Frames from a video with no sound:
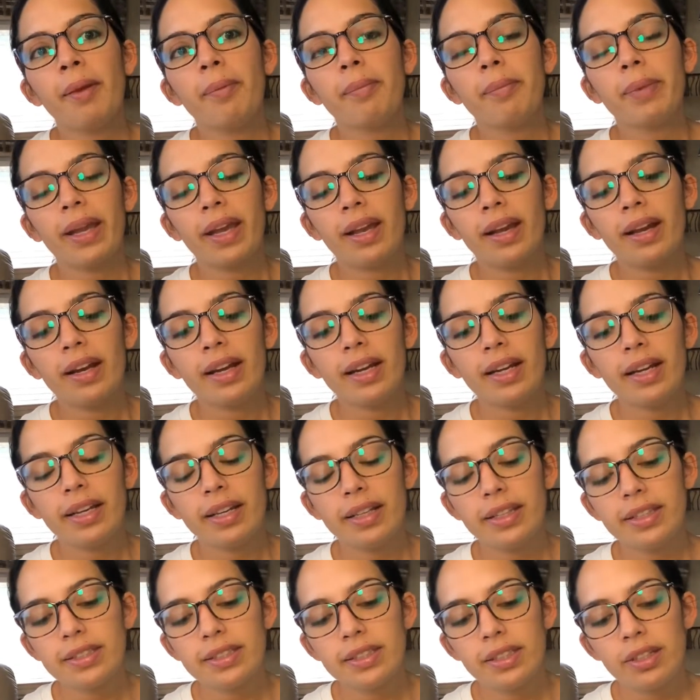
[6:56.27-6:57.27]

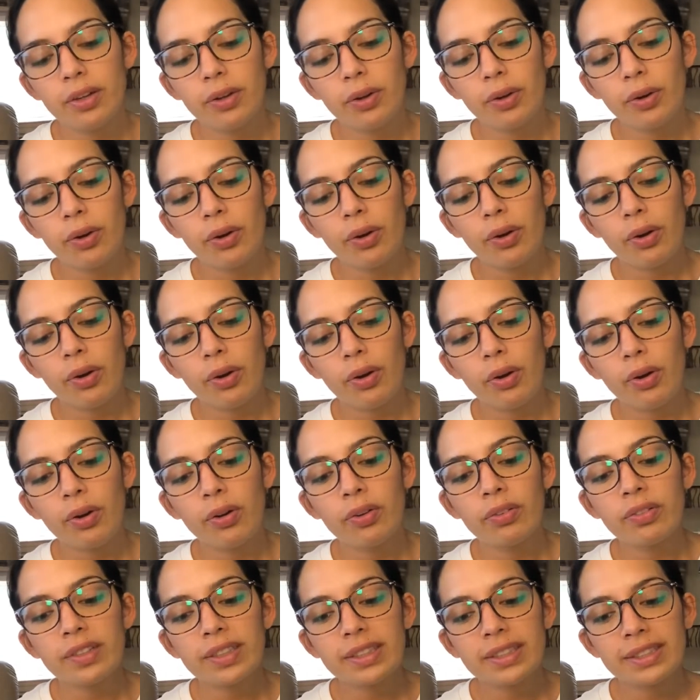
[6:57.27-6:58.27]
because
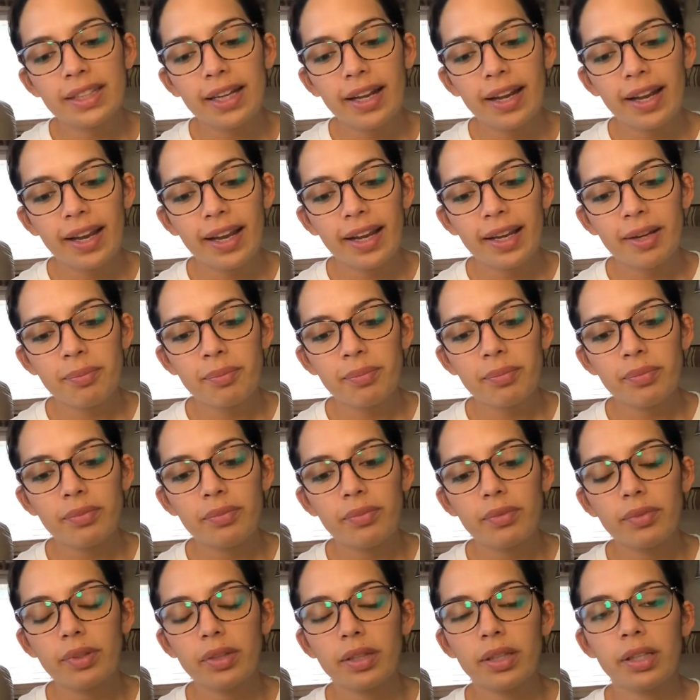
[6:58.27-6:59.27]
over time
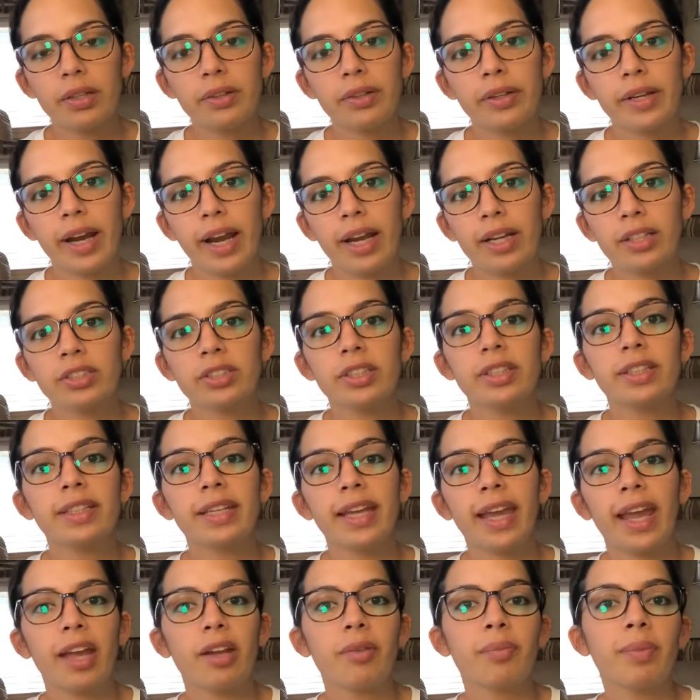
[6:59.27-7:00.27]
the reaction
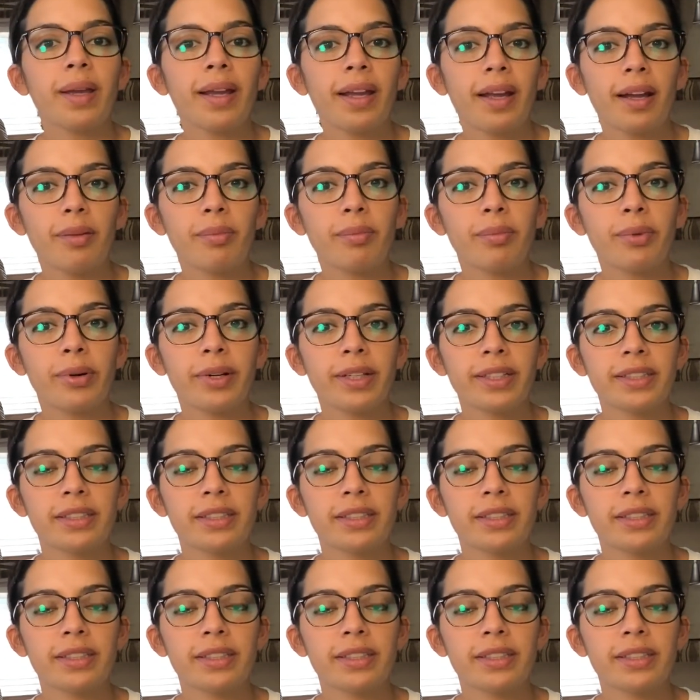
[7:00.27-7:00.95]
can become more